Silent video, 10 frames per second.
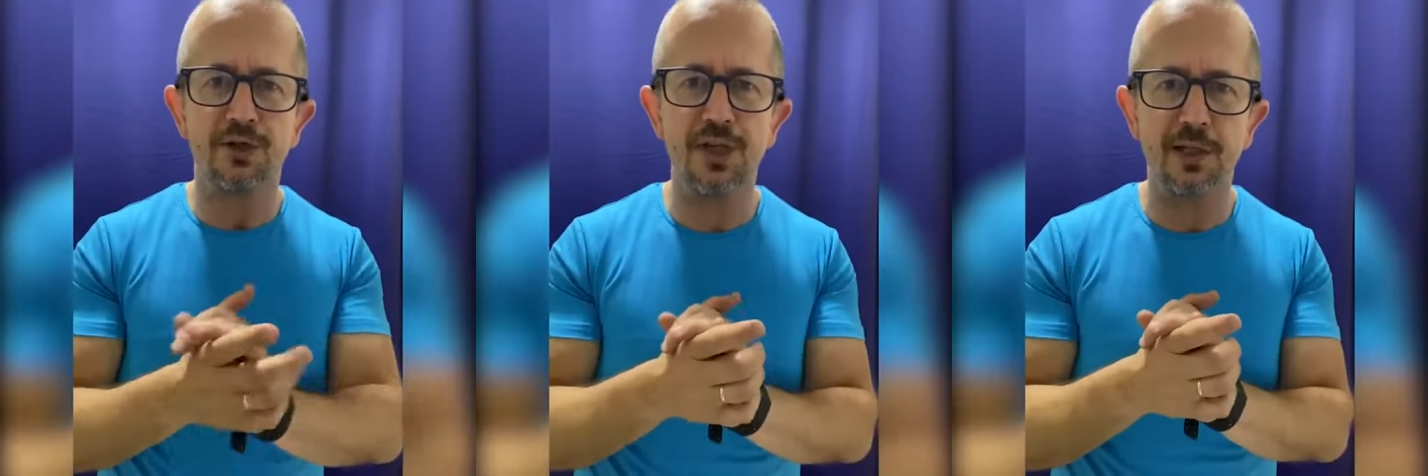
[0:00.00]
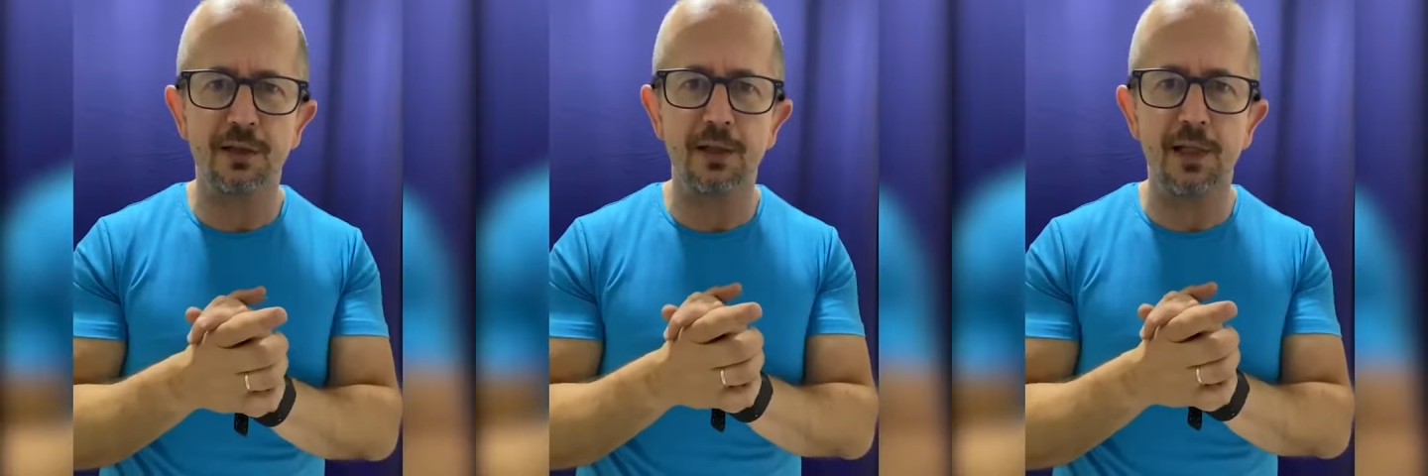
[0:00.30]

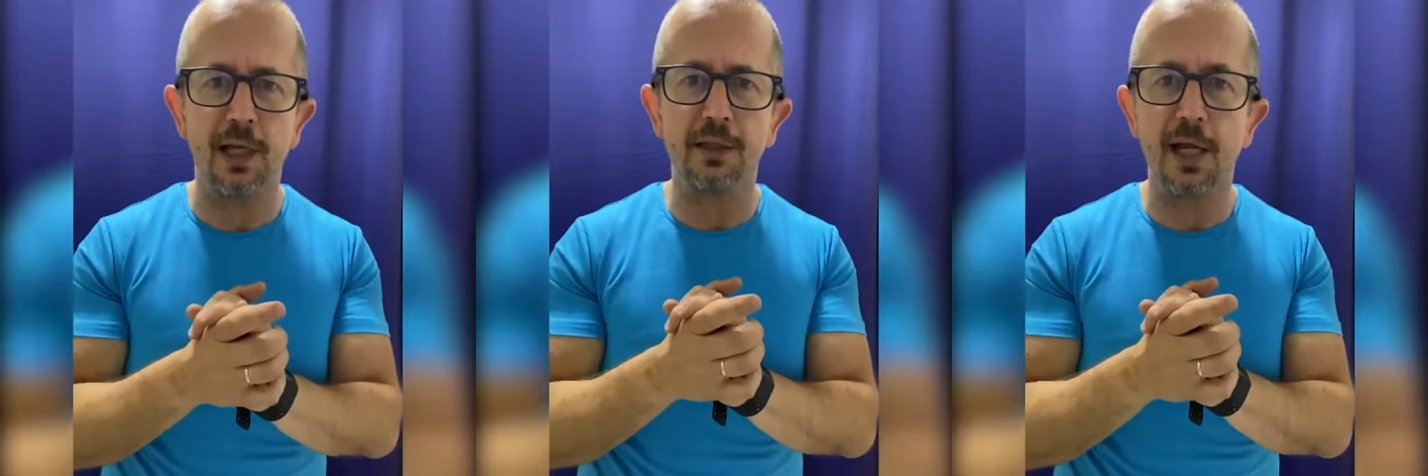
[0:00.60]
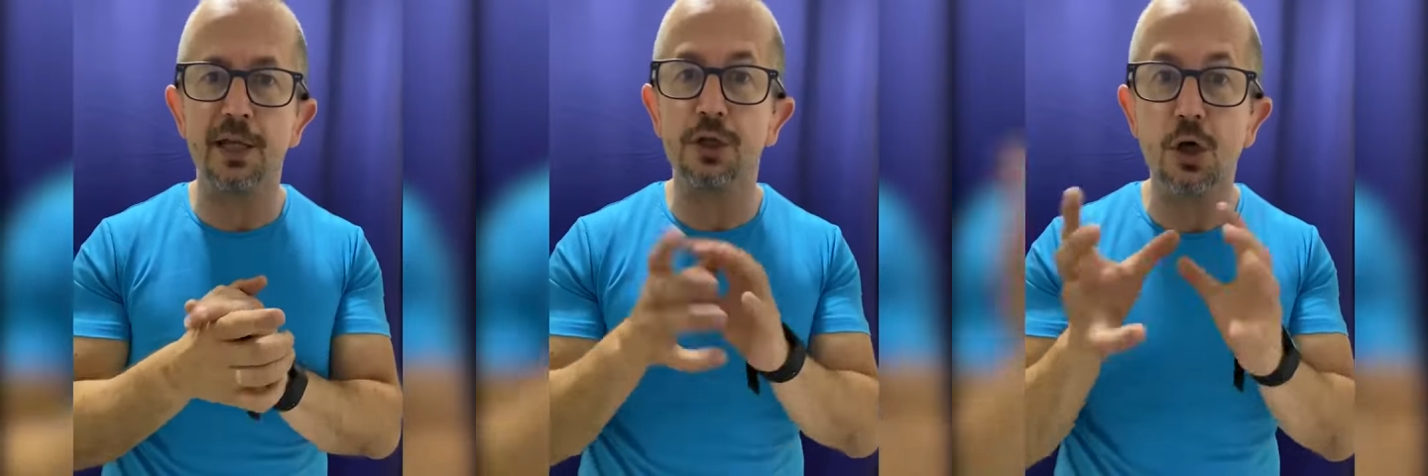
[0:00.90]
suddenly and
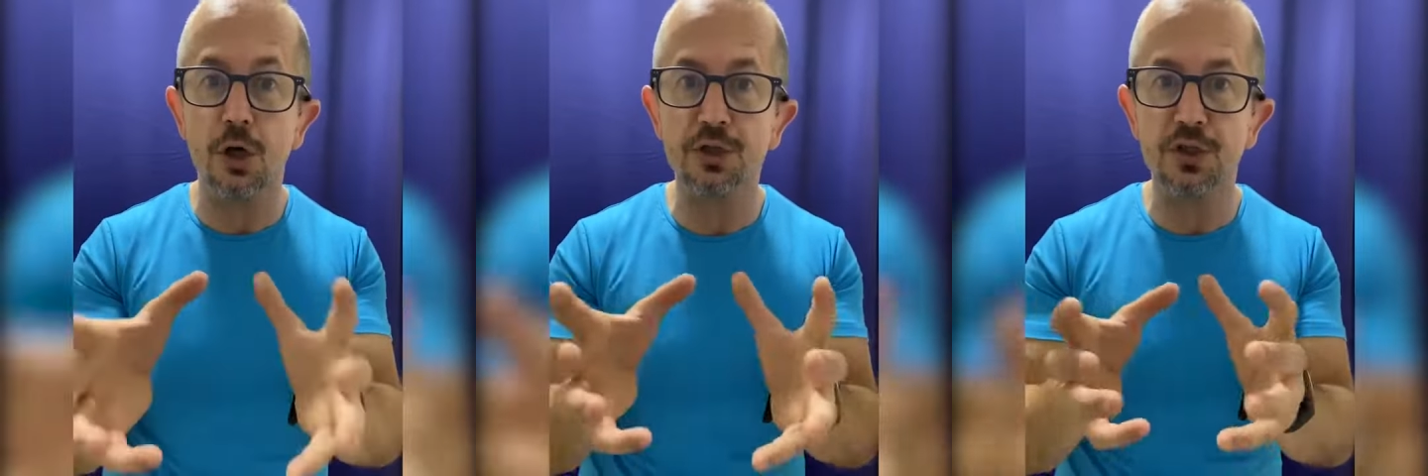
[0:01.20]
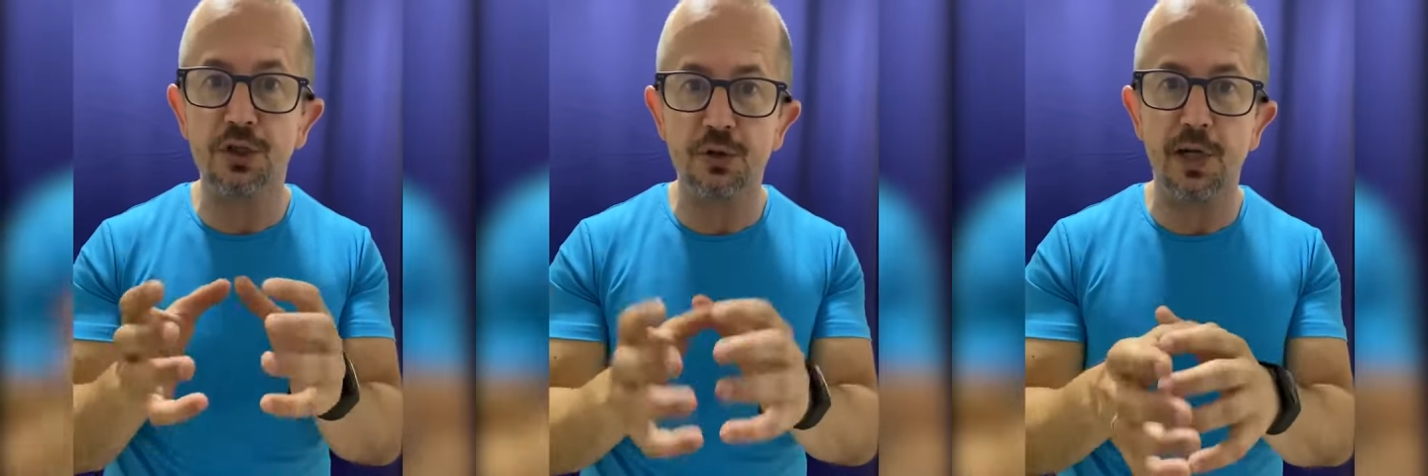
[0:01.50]
can
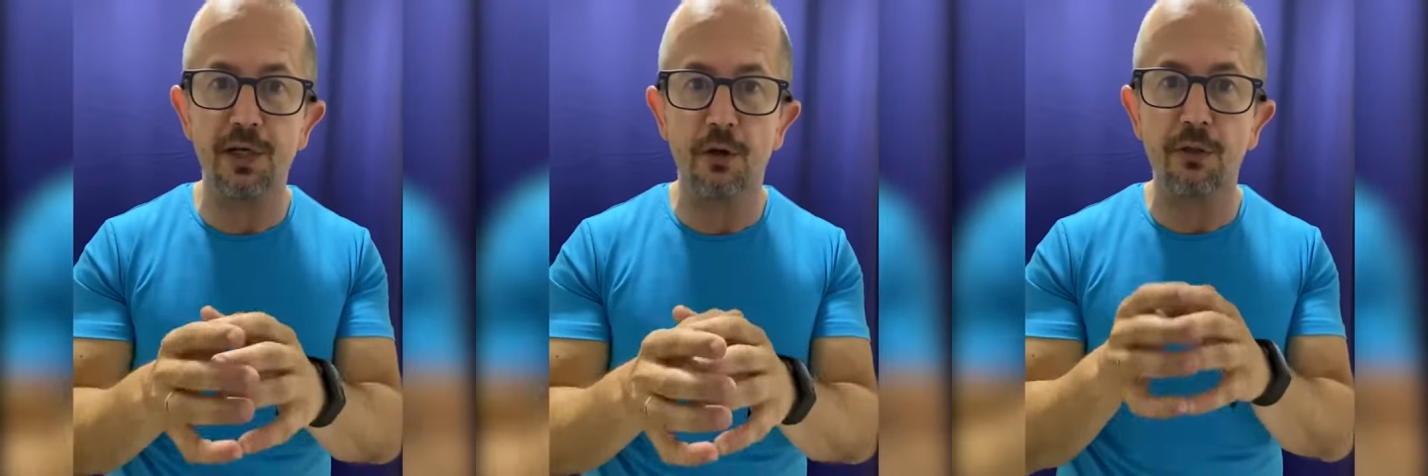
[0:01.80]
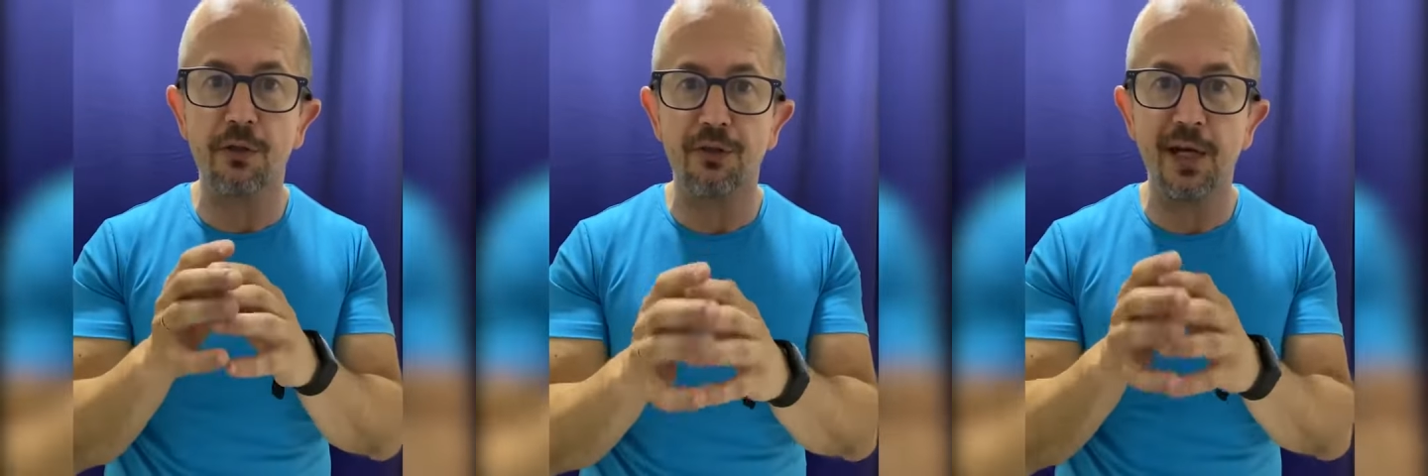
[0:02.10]
concentrate
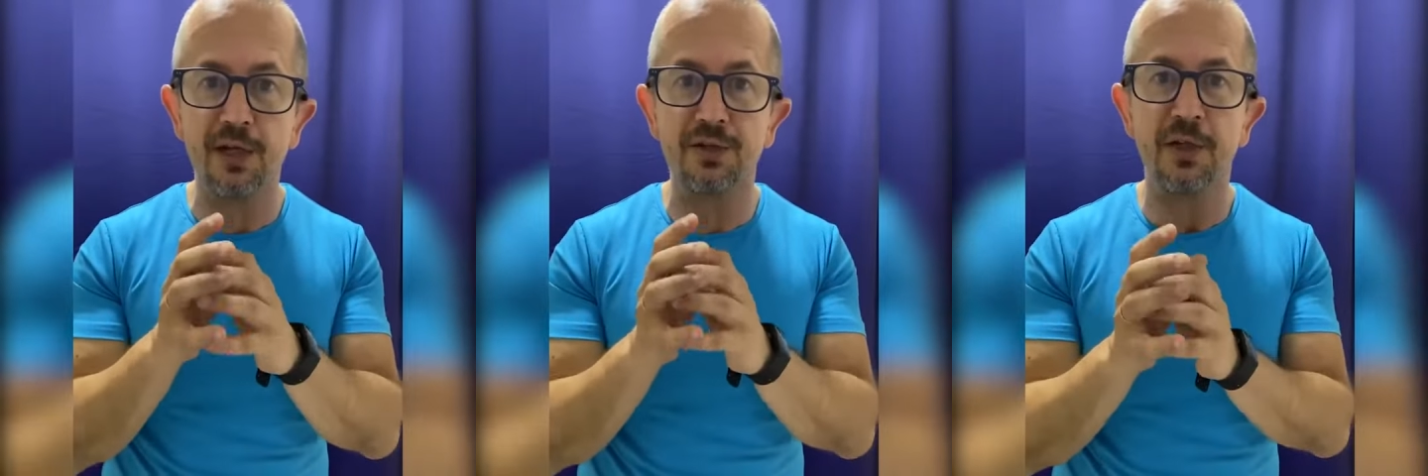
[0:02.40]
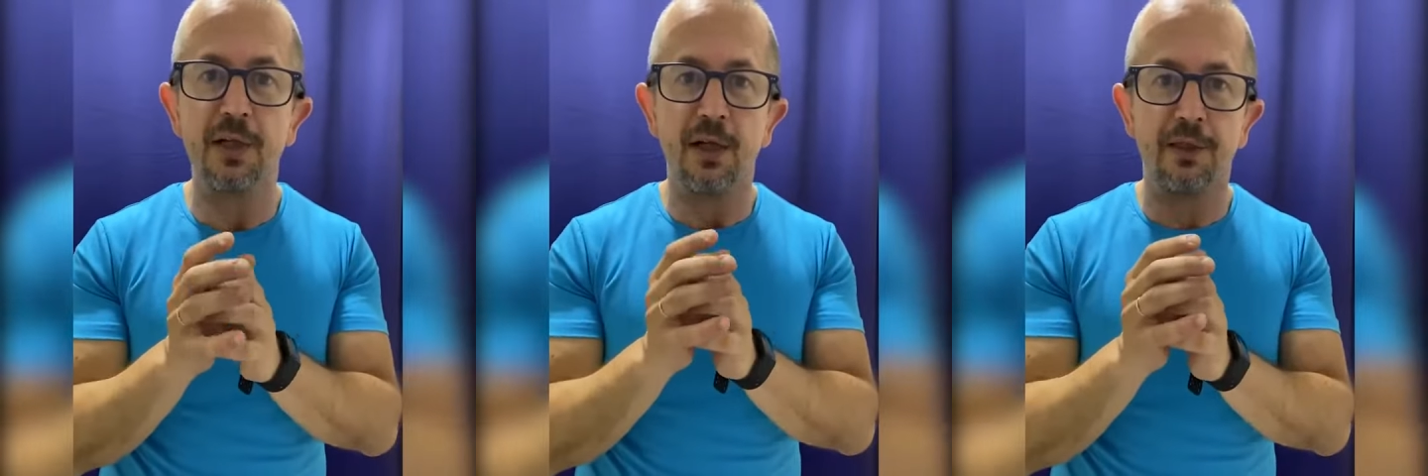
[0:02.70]
on the things
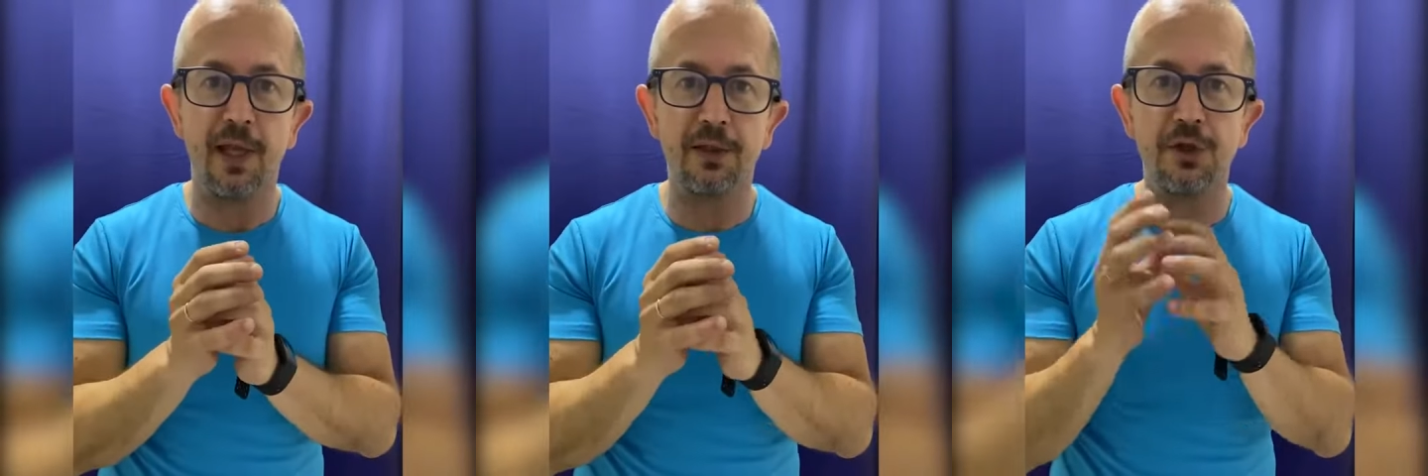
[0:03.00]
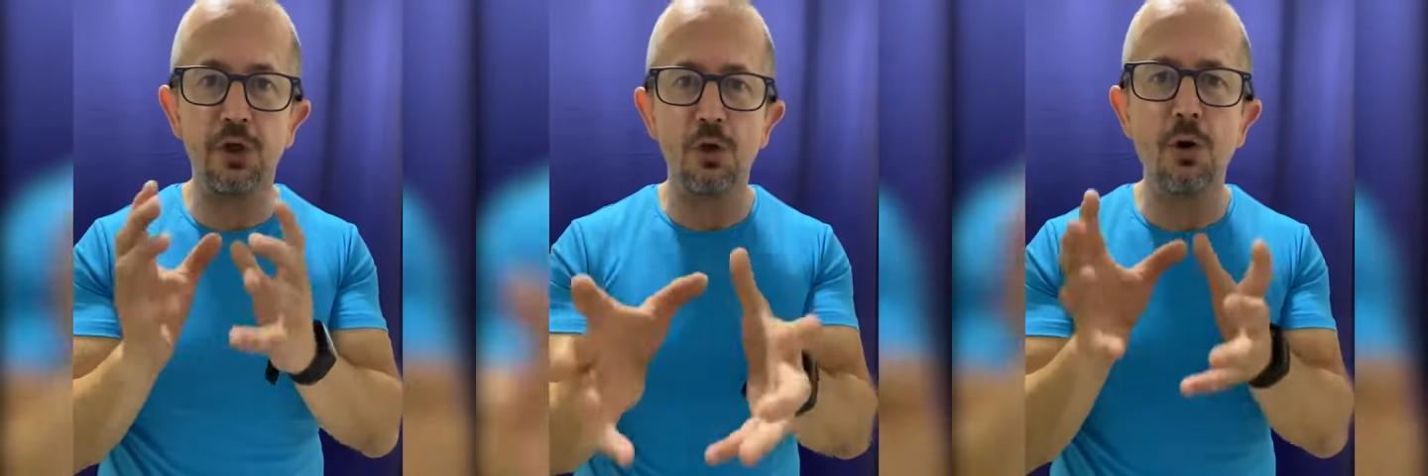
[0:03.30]
that
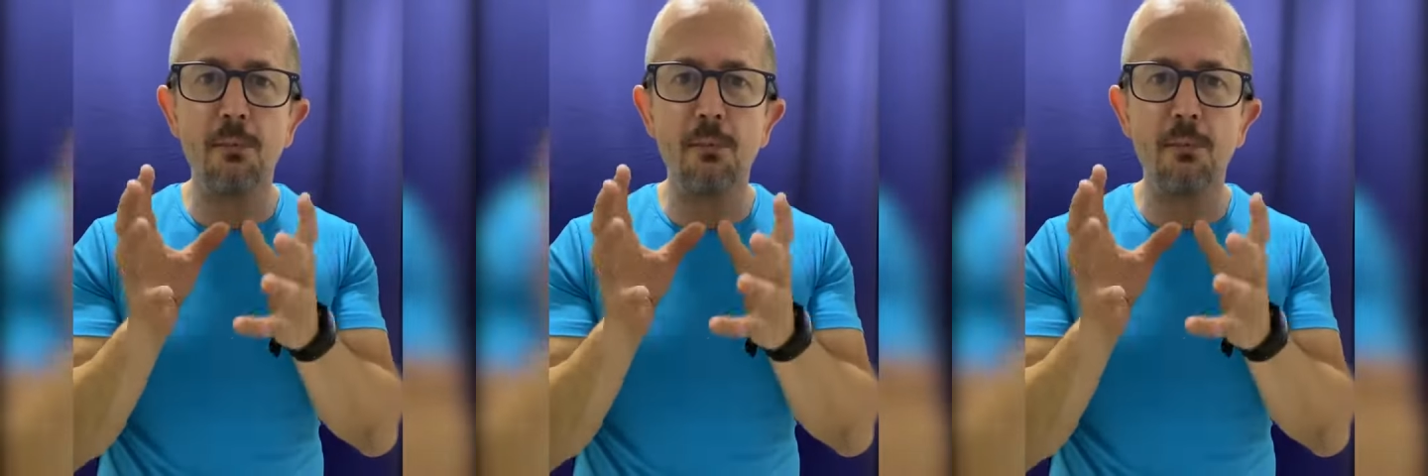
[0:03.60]
you